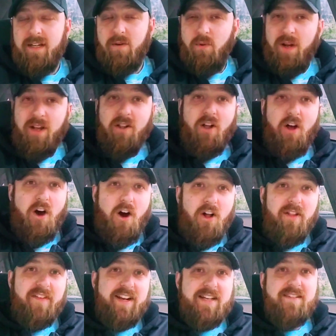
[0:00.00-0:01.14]
well,
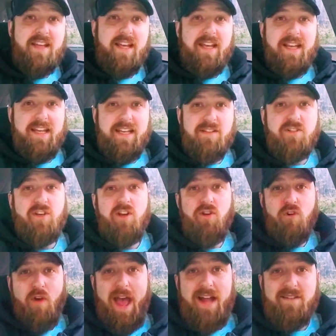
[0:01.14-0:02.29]
all I've got to say is
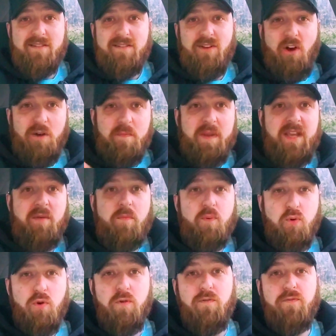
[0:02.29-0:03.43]
congrats on being
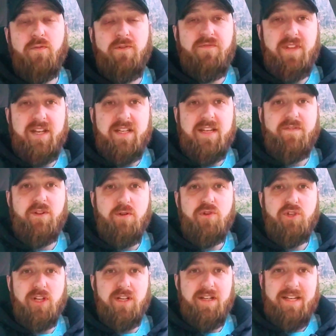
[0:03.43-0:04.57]
proof that
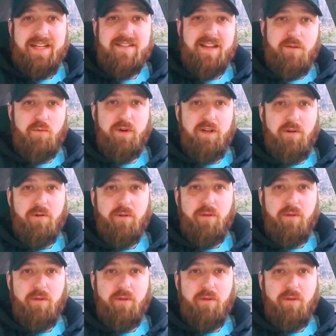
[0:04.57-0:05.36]
devolution is a real